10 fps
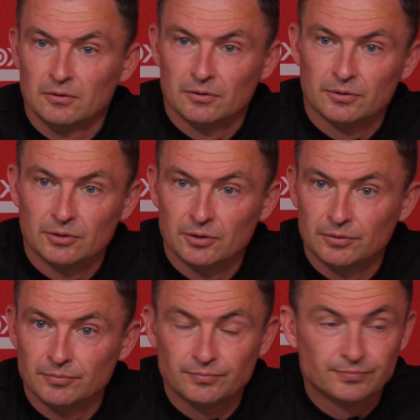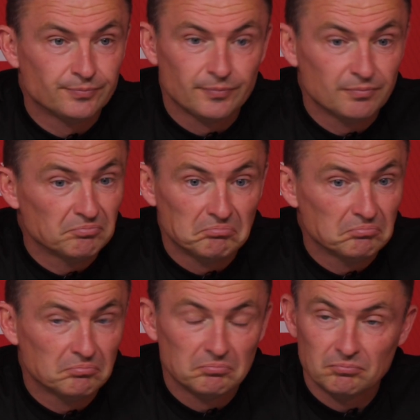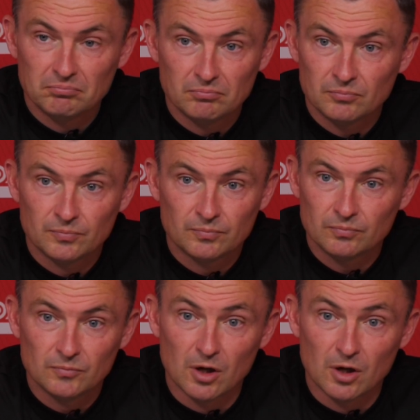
injury issues, or anybody coming back for this one?